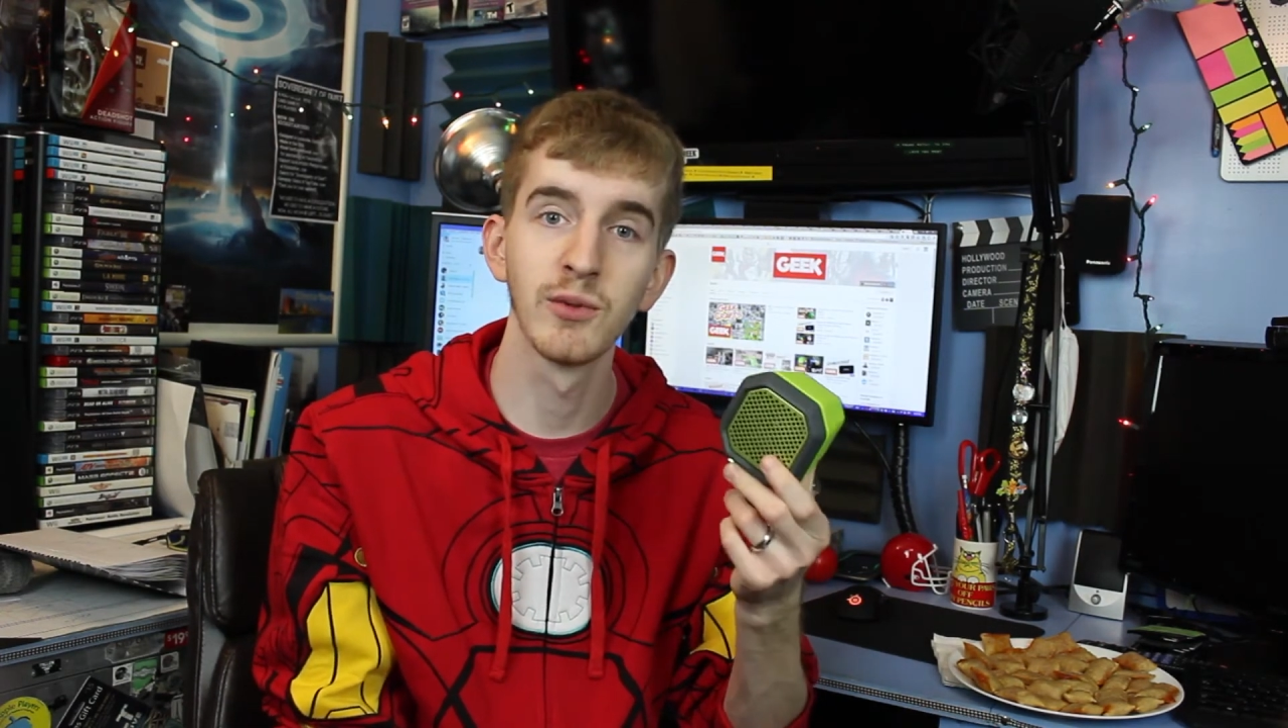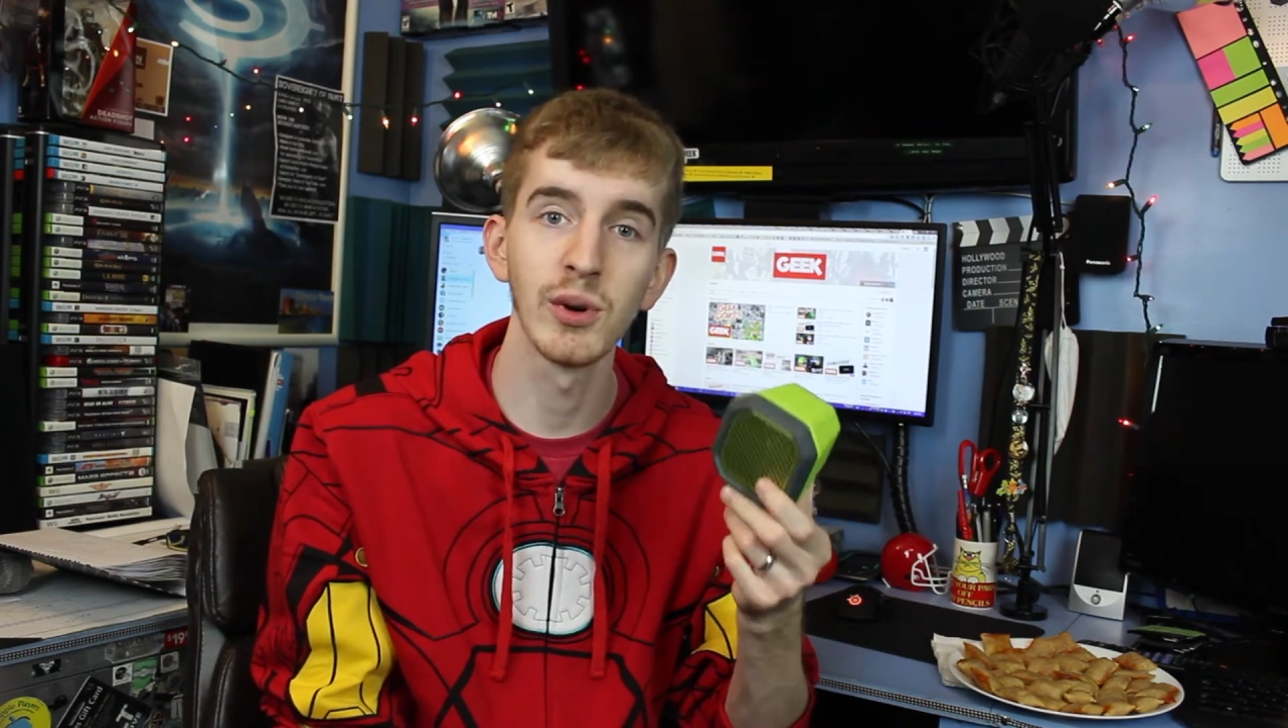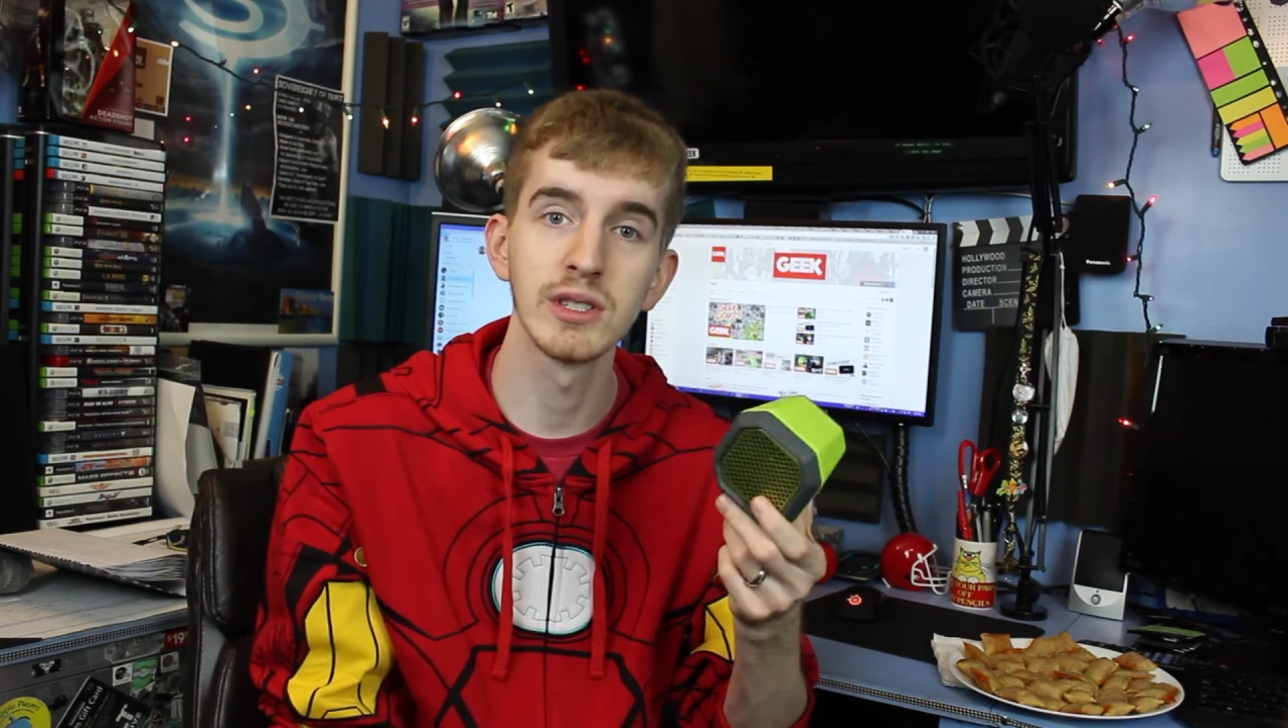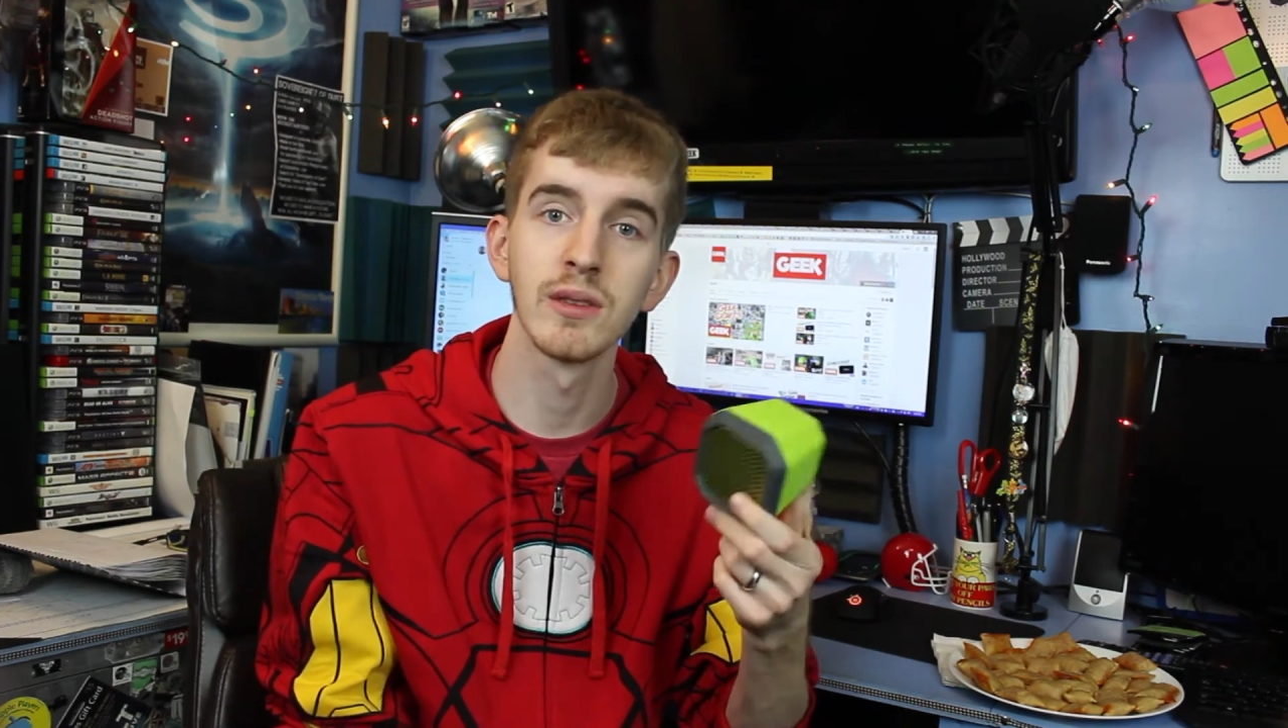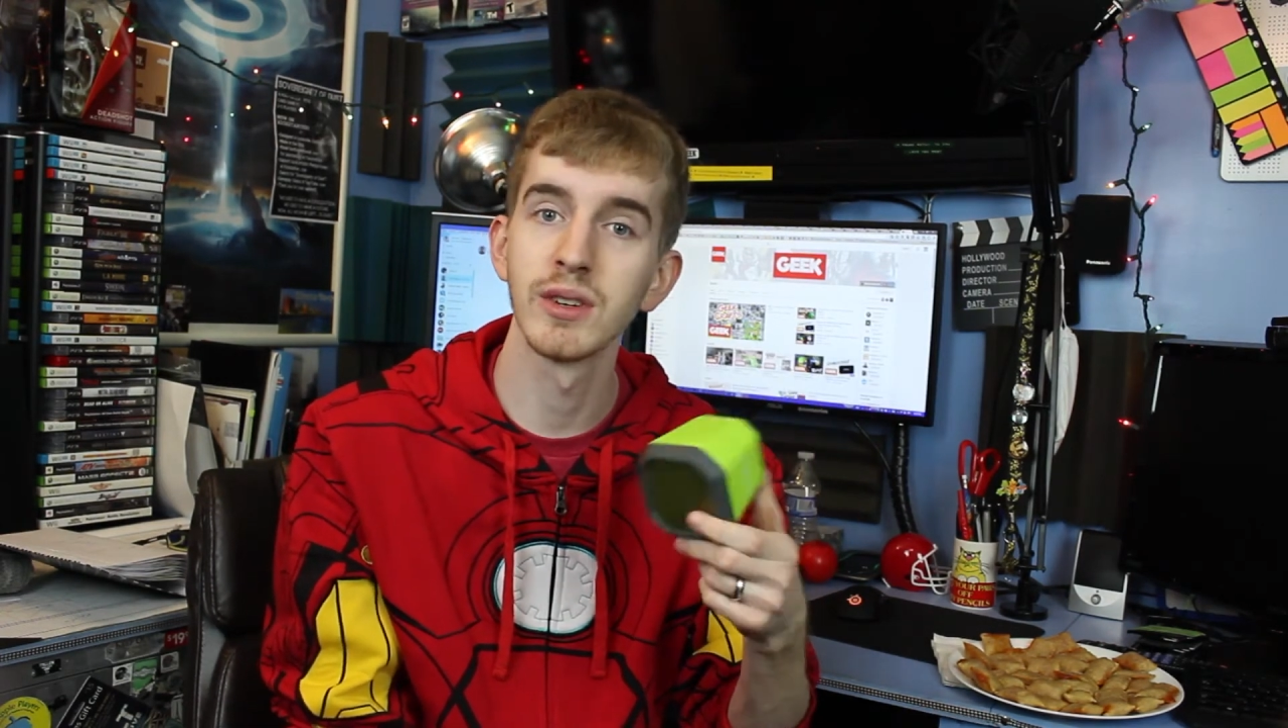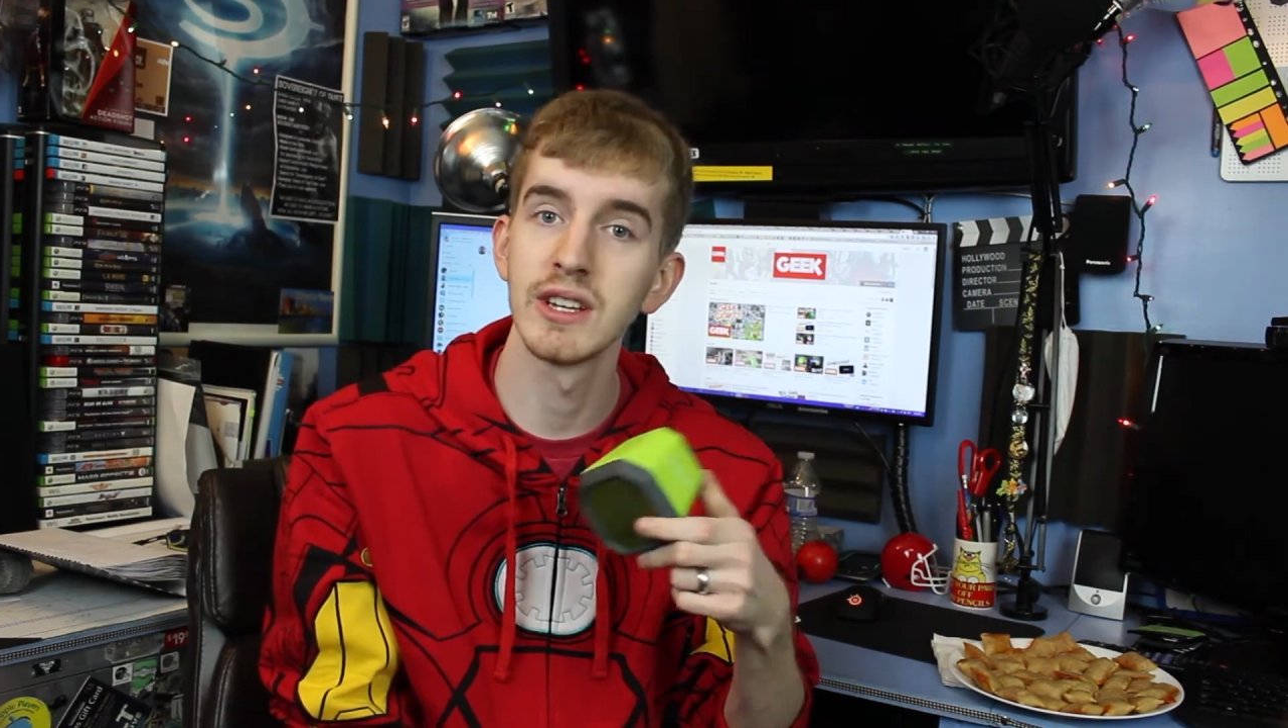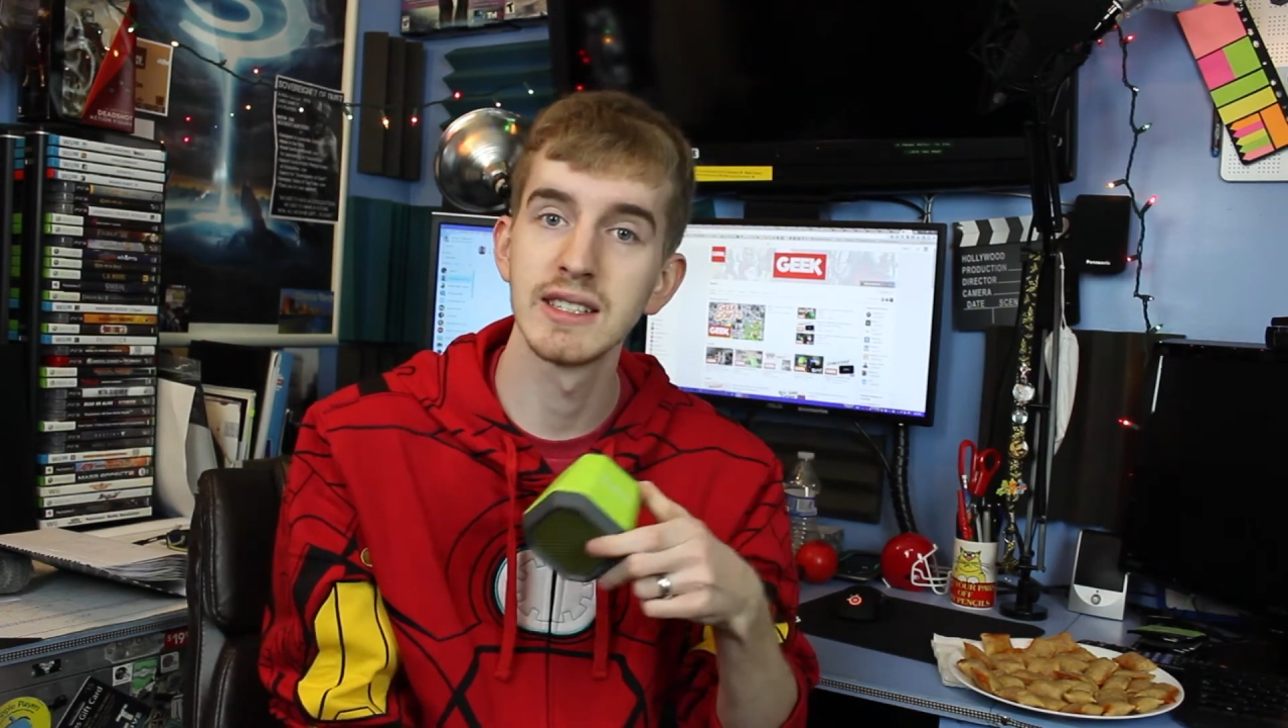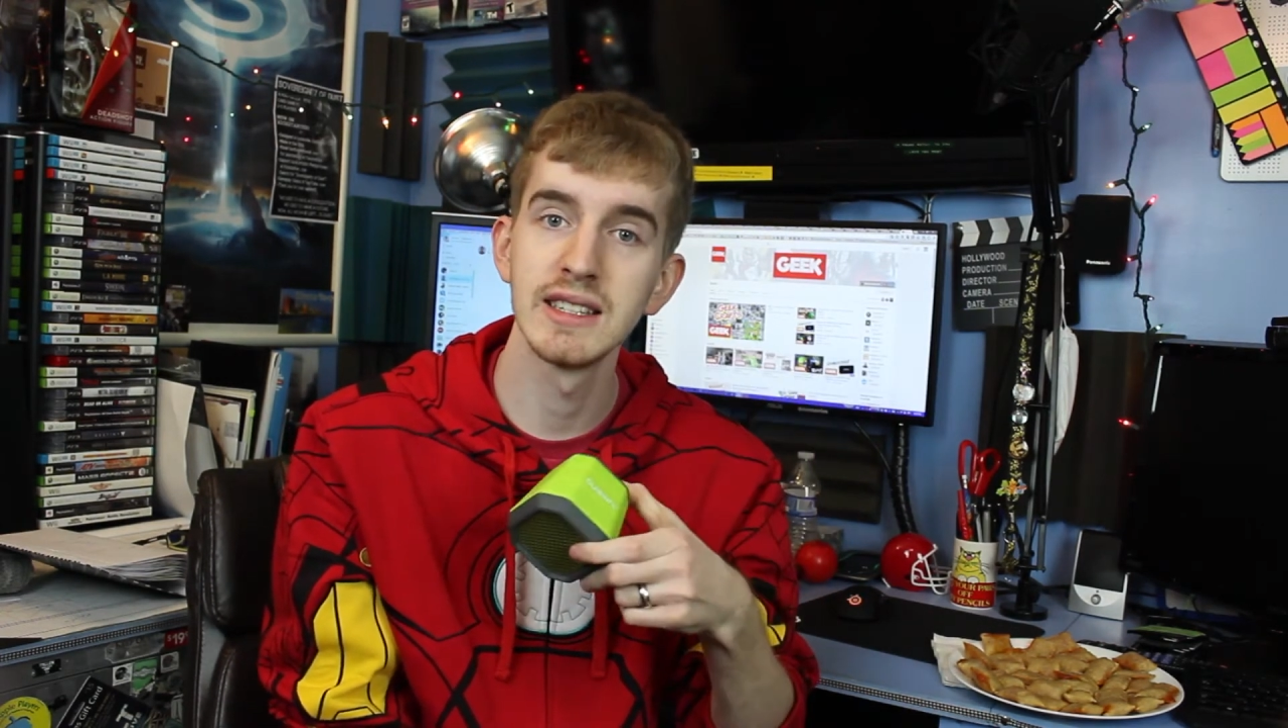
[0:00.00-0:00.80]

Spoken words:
voiceover that's